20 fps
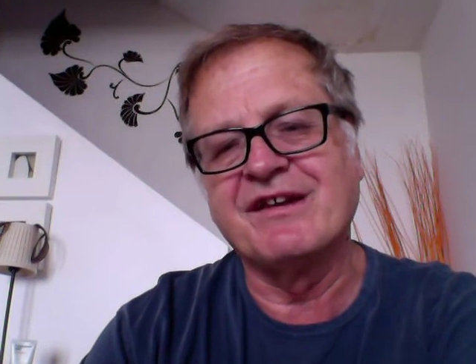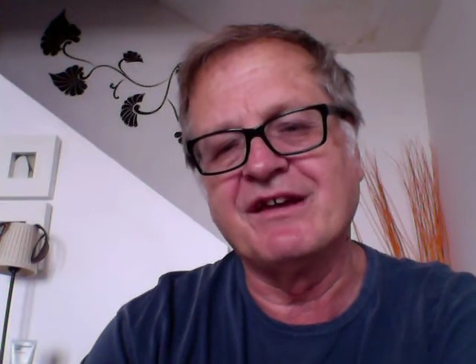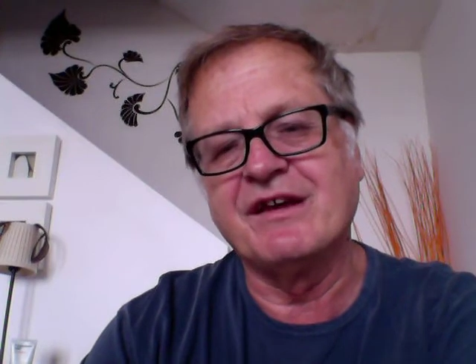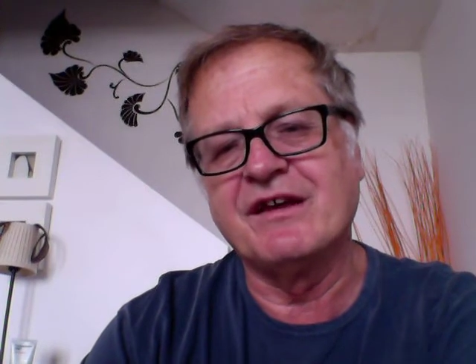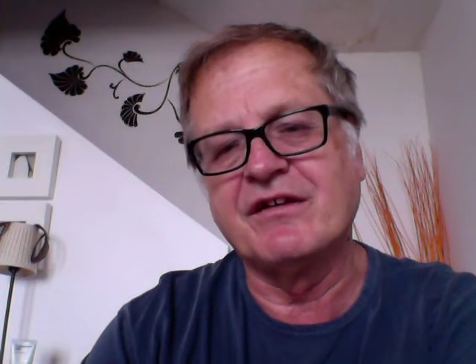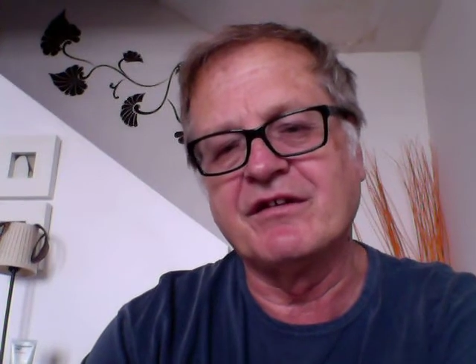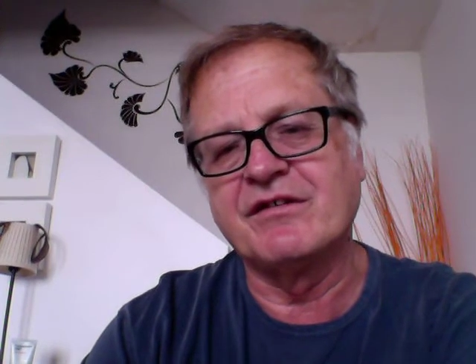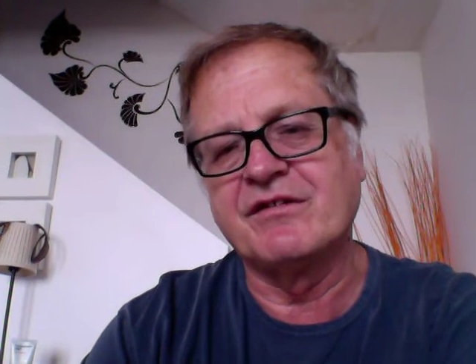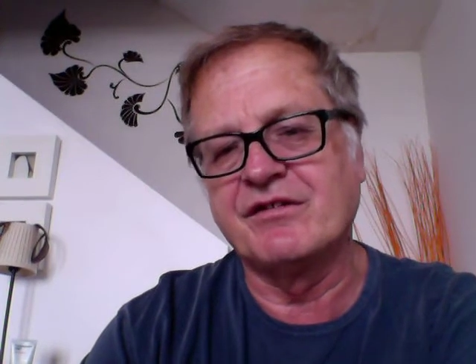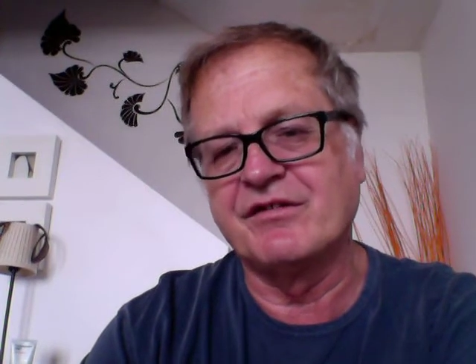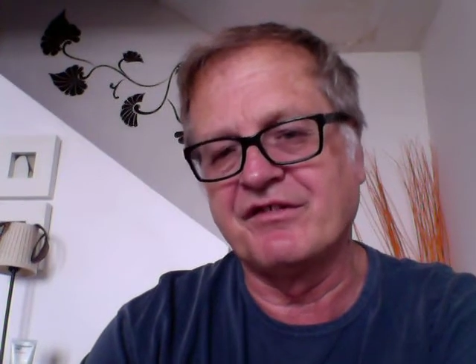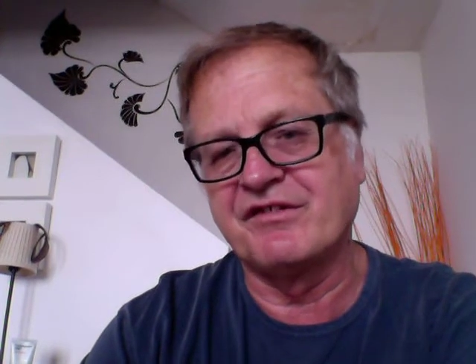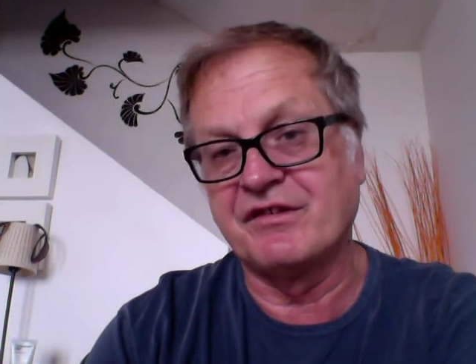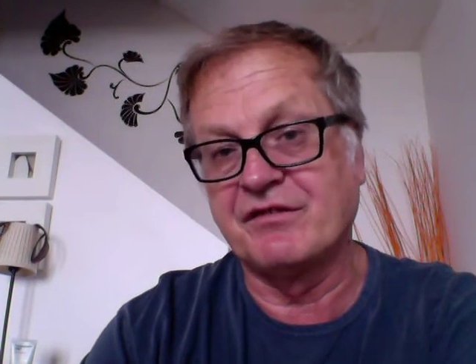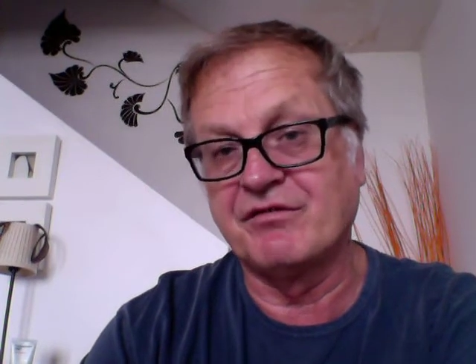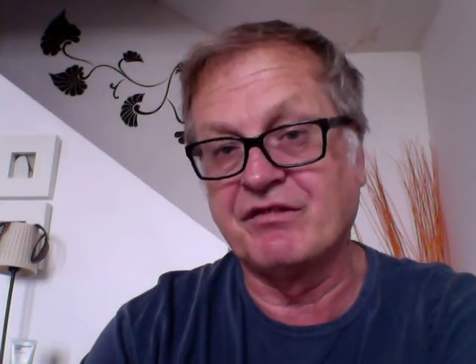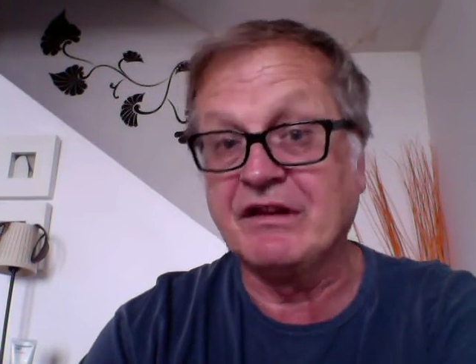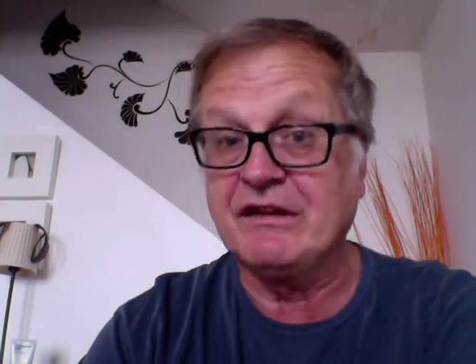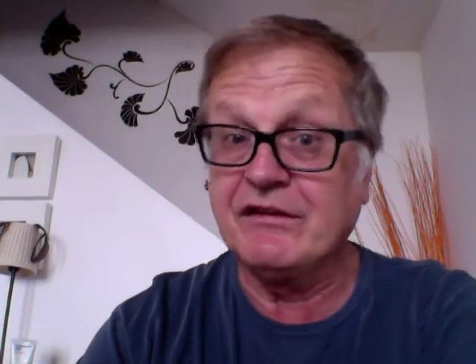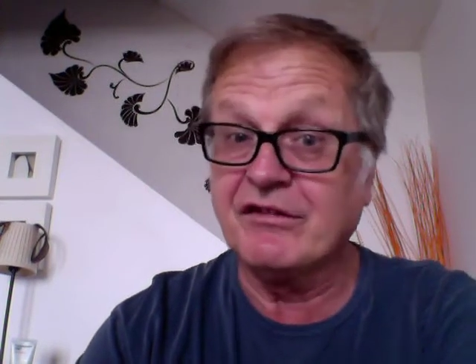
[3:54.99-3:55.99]
the editors
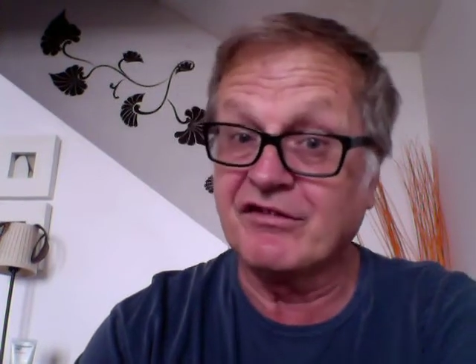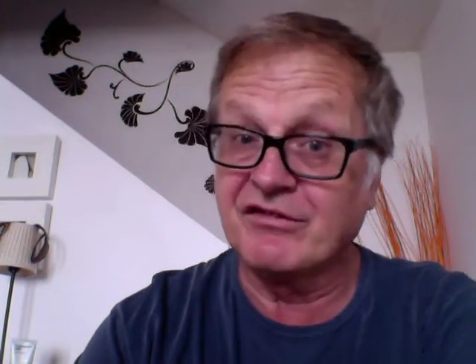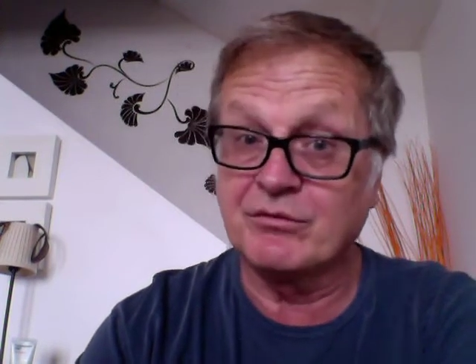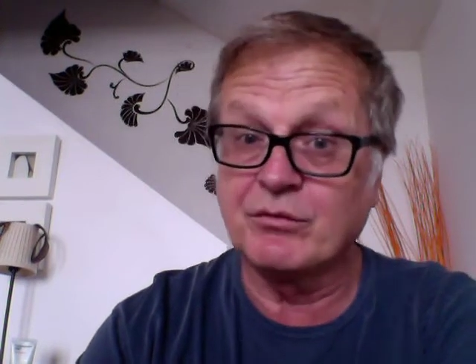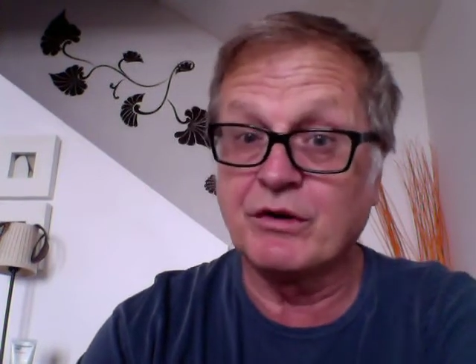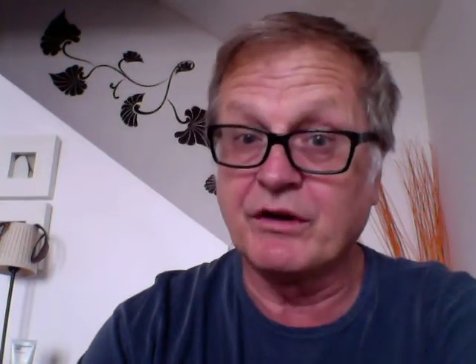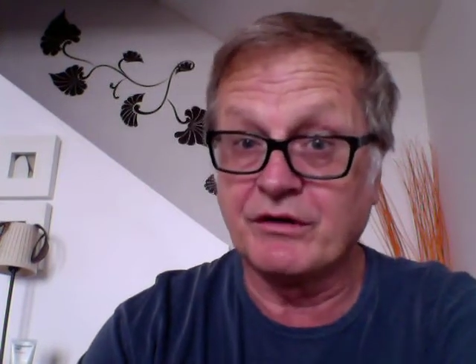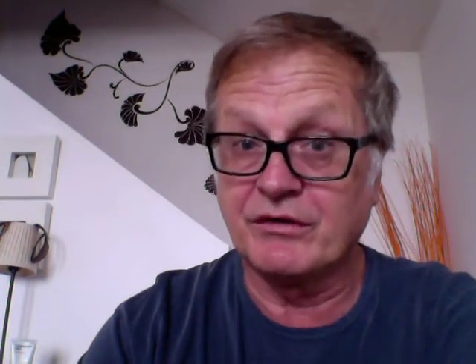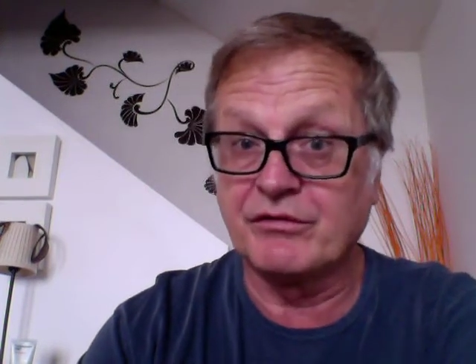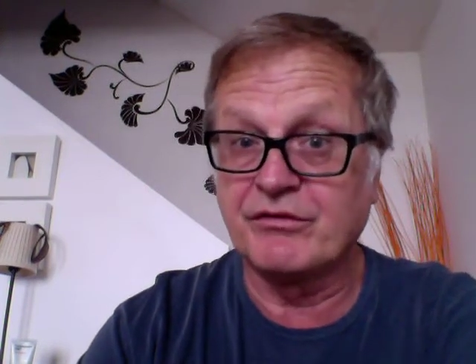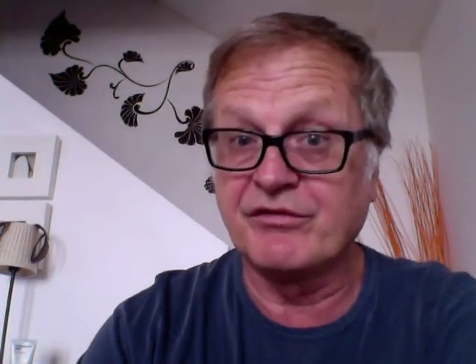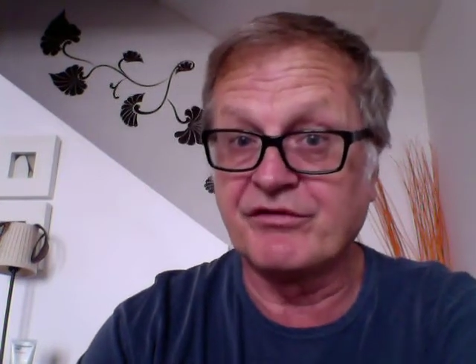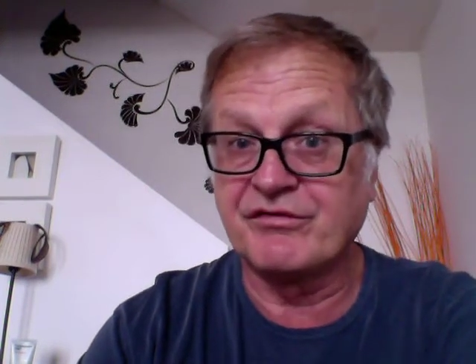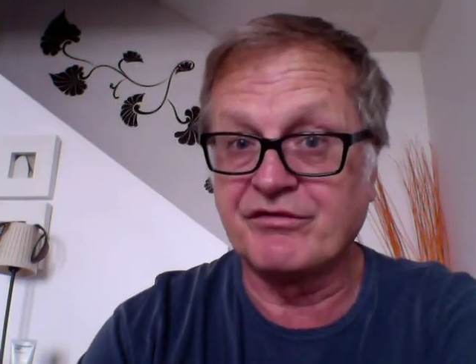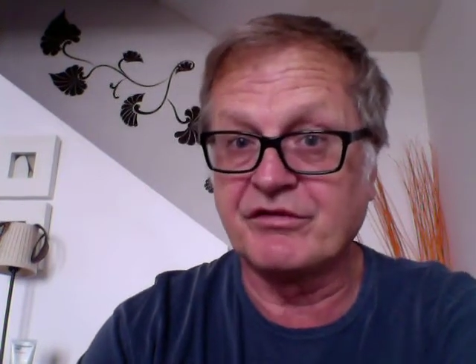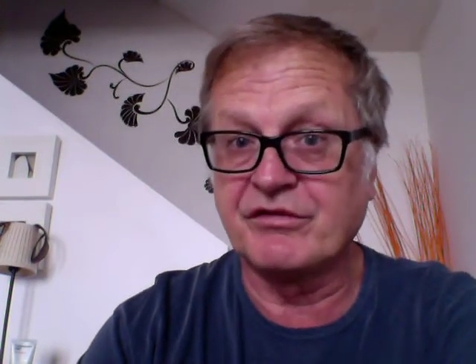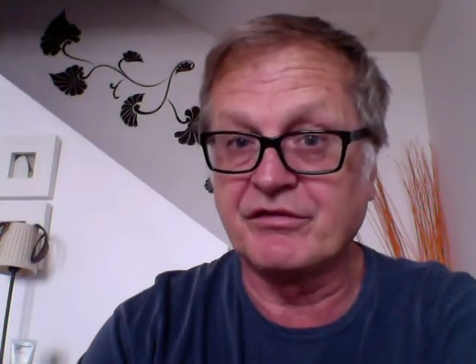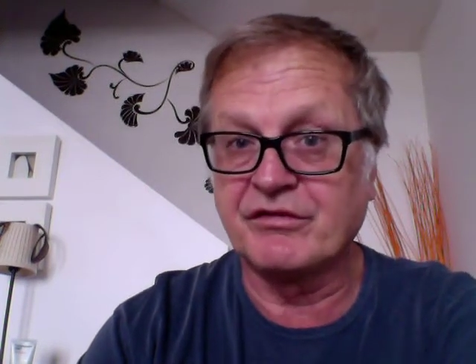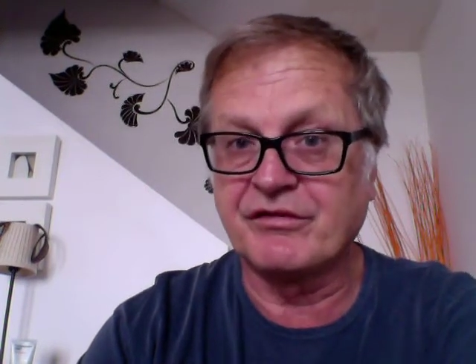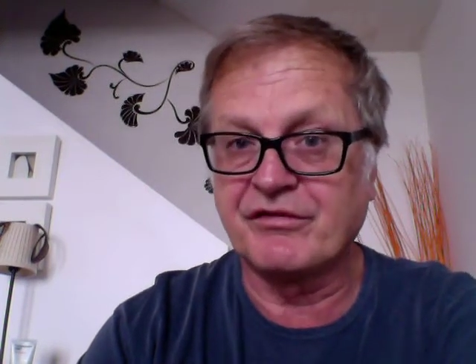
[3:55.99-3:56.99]
of at least one of those
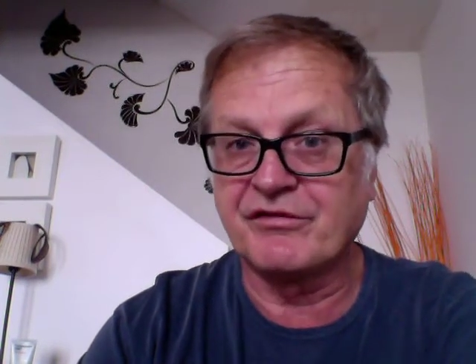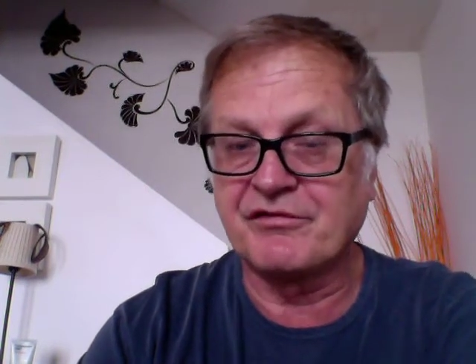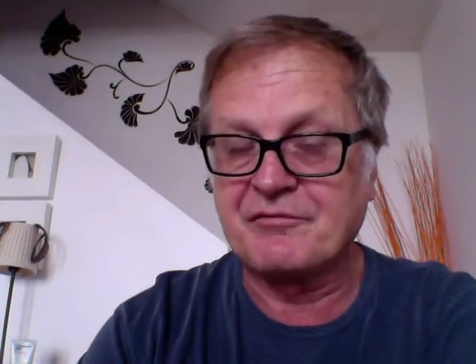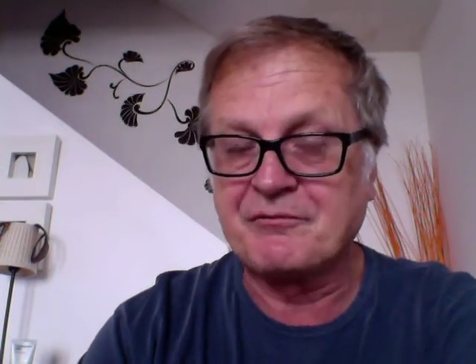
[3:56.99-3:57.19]
journals.